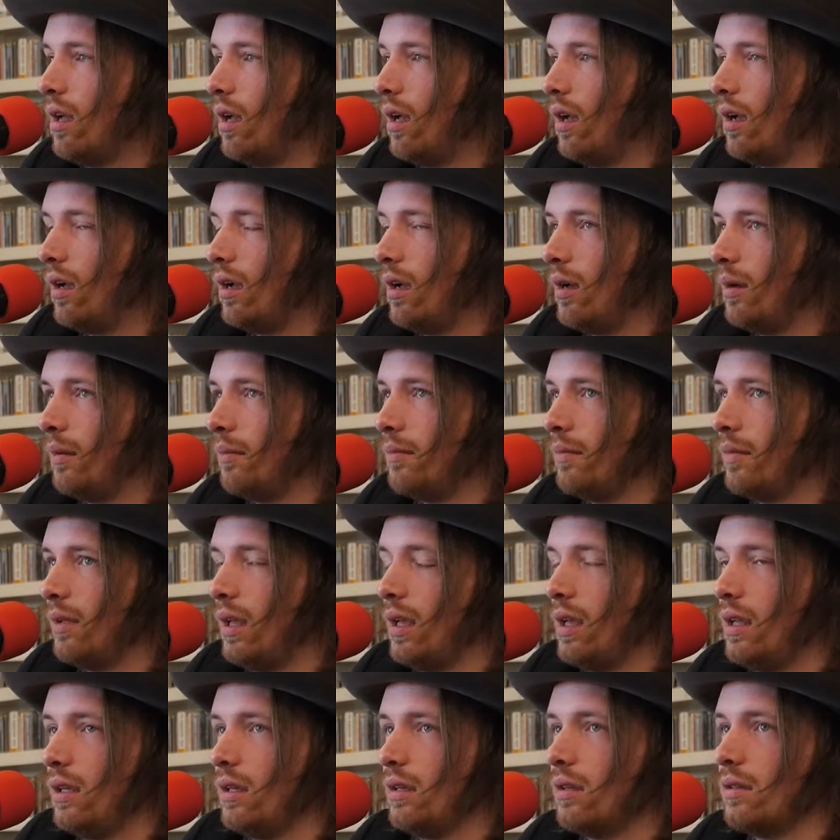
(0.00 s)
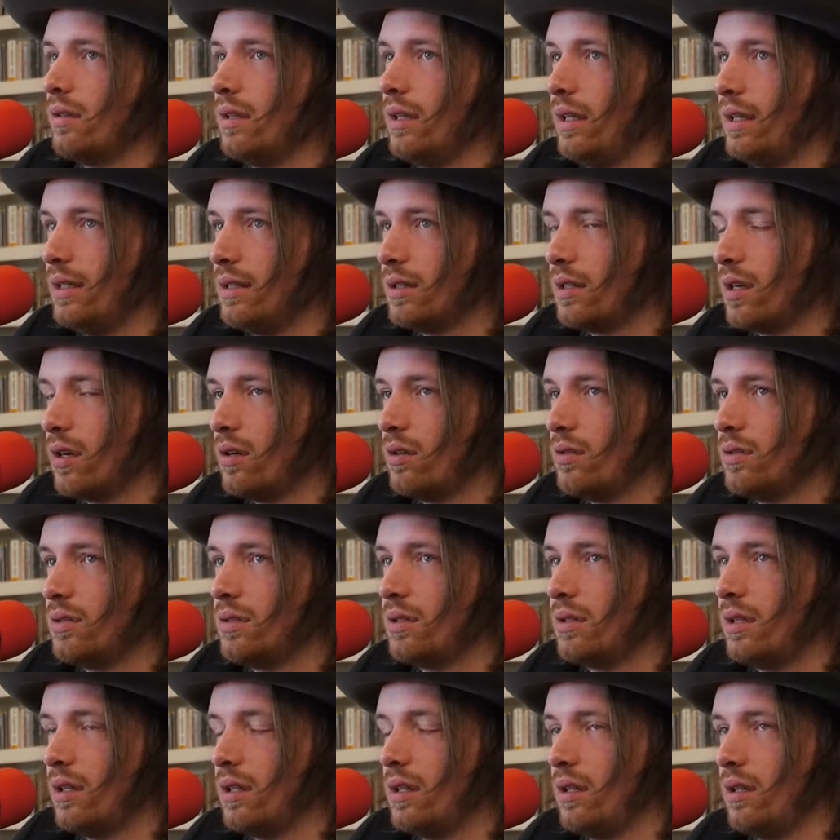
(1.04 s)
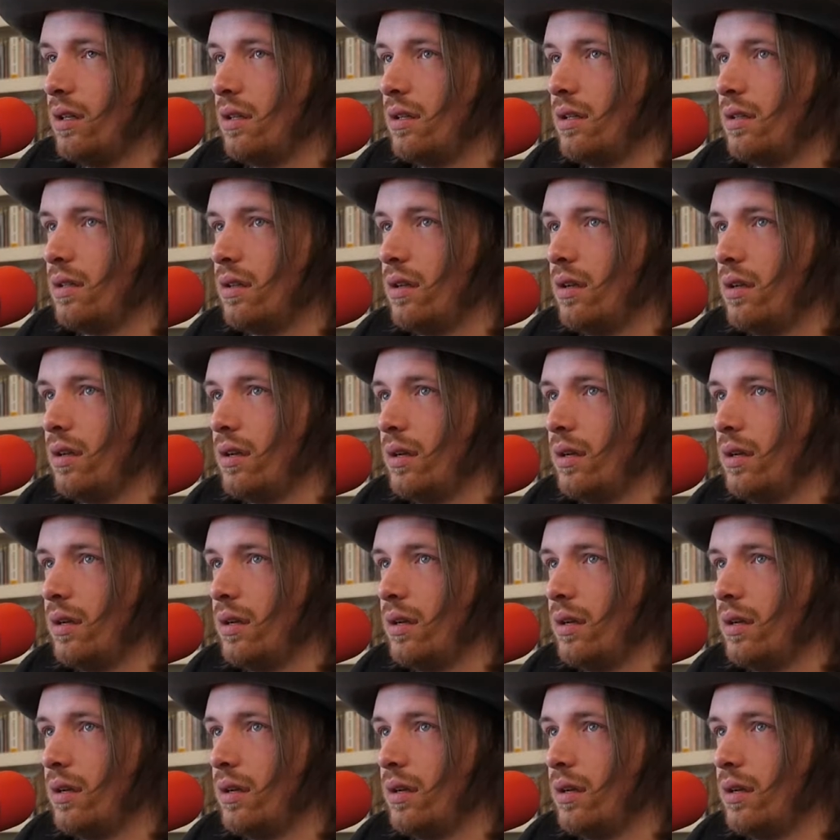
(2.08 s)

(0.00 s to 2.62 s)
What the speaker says: and on the East Coast, and